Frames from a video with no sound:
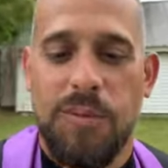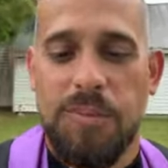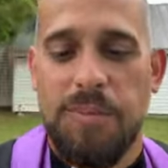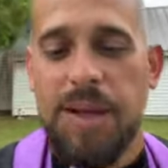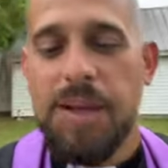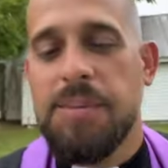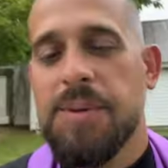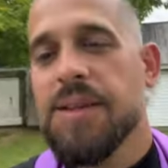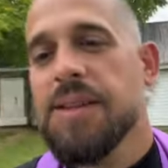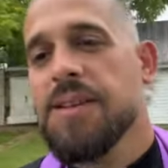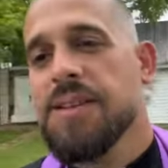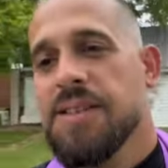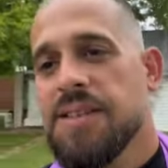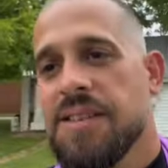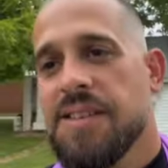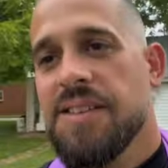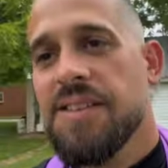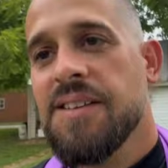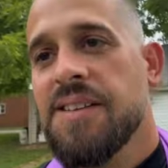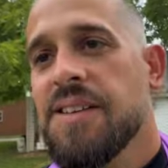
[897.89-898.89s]
Maybe
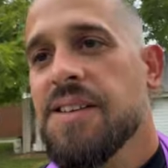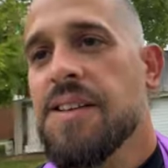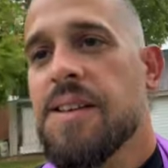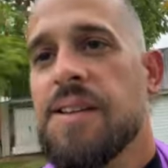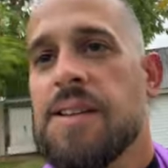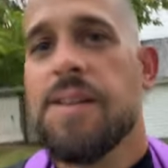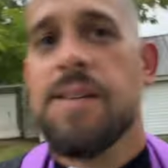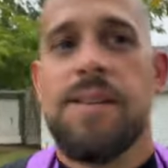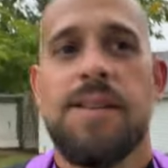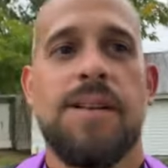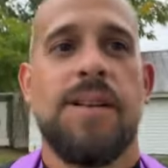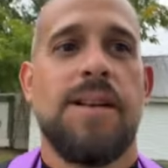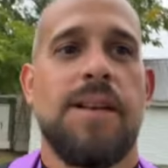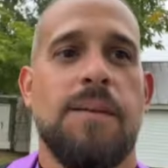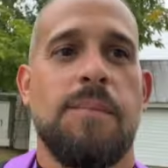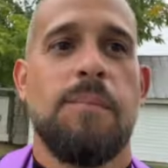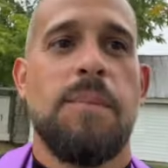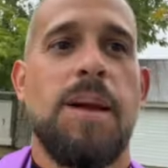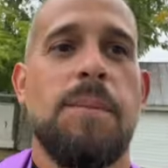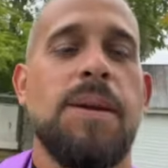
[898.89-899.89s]

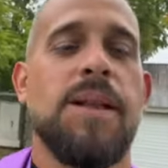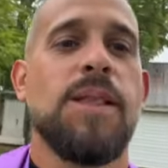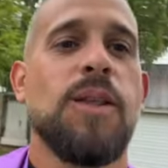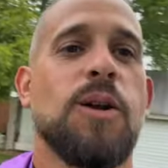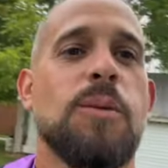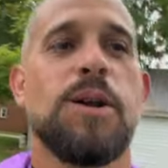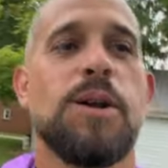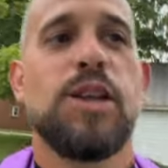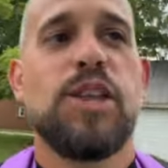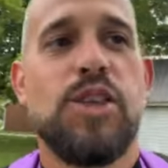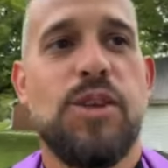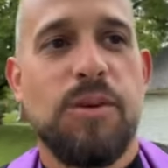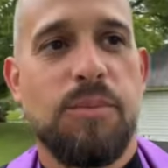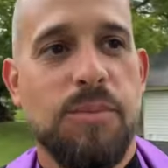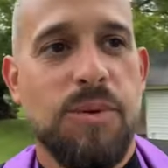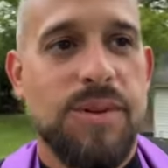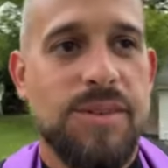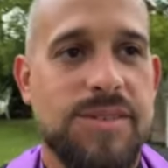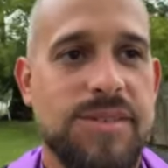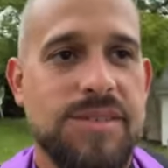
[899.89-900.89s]
maybe a little bit
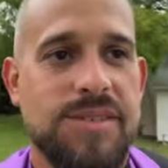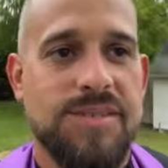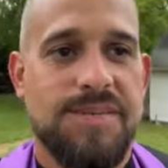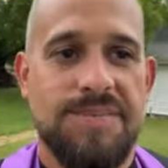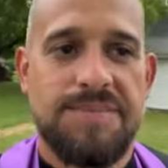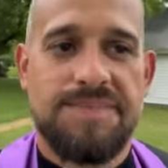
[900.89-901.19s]
humorous.